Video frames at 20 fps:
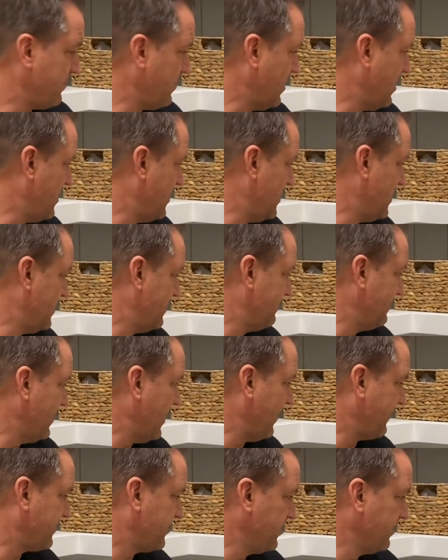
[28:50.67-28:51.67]

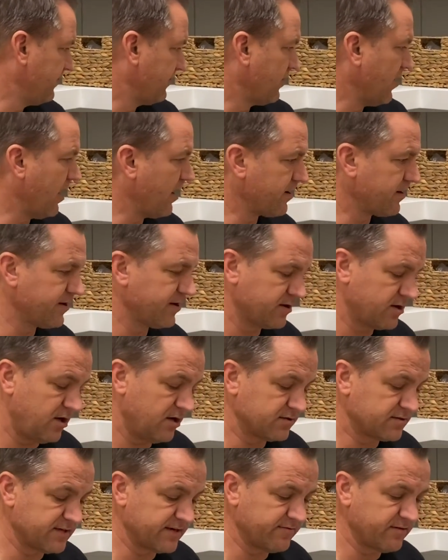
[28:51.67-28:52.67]
after you've grouted and caulked
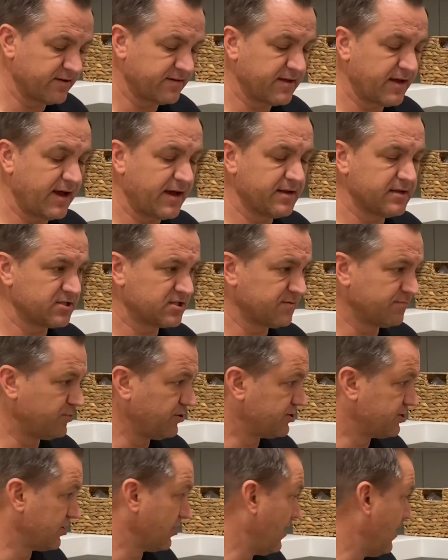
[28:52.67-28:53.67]
and everything like that is to
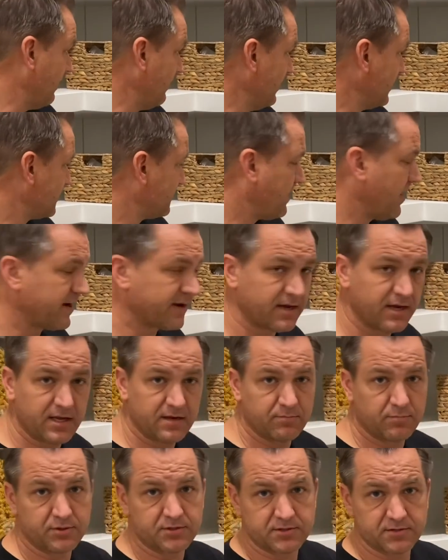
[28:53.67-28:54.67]
put your outlets back in,
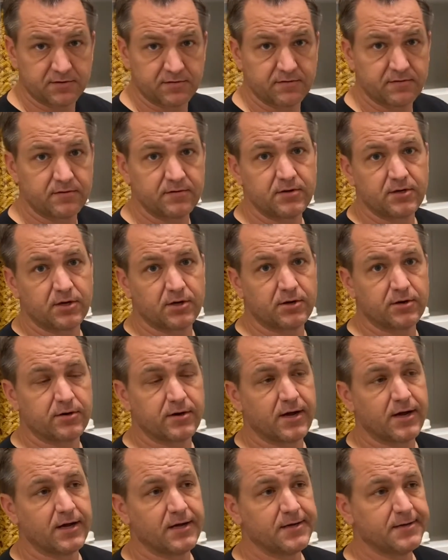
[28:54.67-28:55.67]
put your
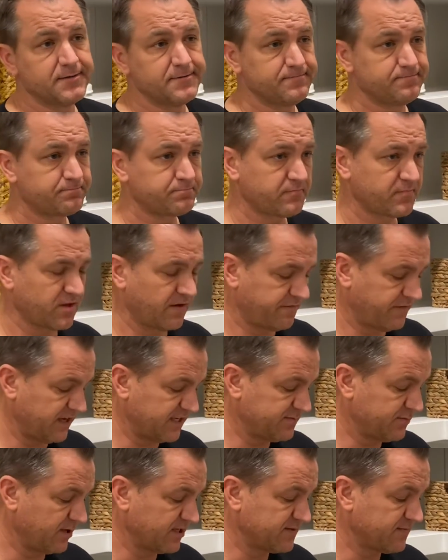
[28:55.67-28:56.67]
face
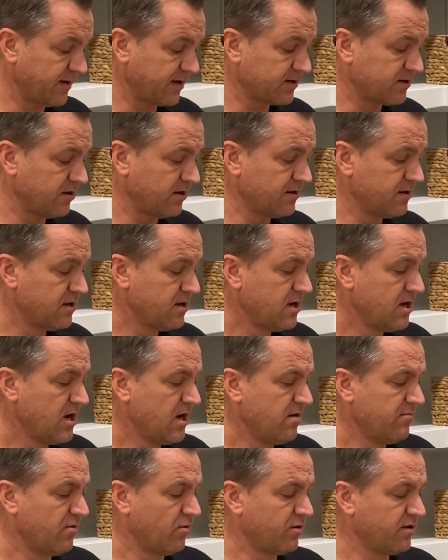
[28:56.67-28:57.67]
plates back on.
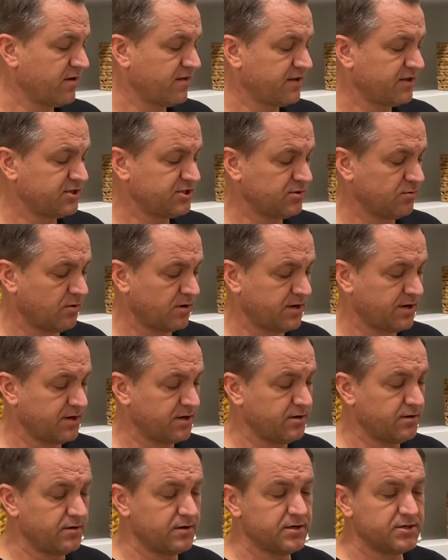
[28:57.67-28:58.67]
But one of the things you want to
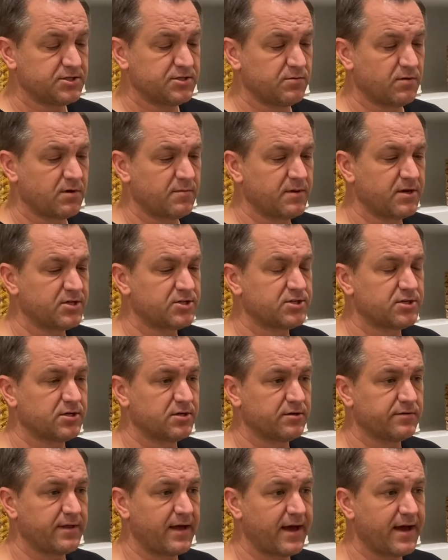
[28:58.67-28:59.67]
do is you want to make sure
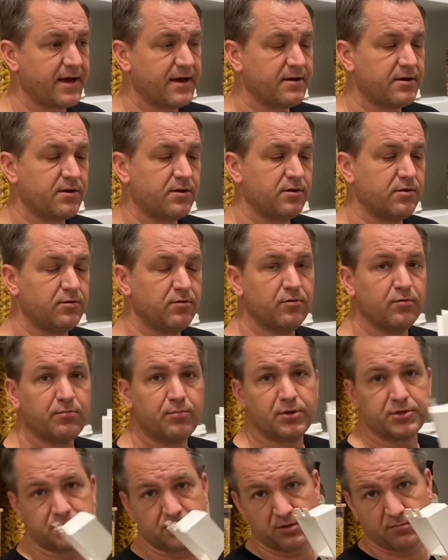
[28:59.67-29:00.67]
that you
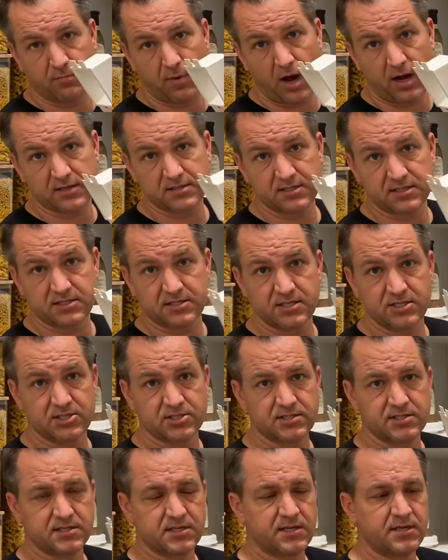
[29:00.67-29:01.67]
put your box
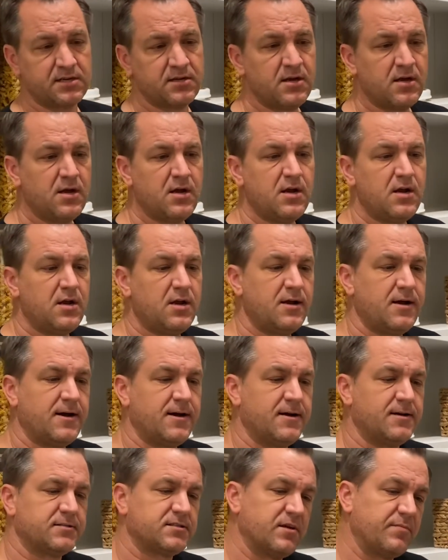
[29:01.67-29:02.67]
extensions in.
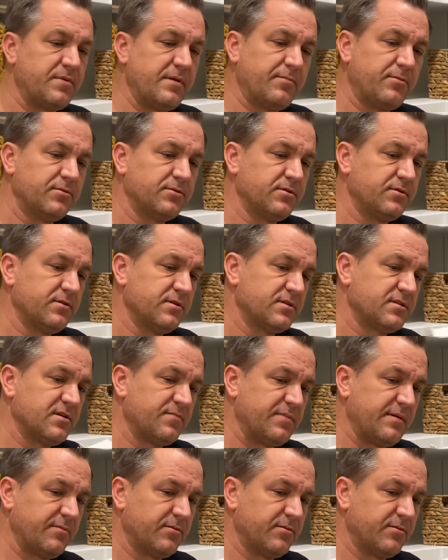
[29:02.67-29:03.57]
Some people do this, some people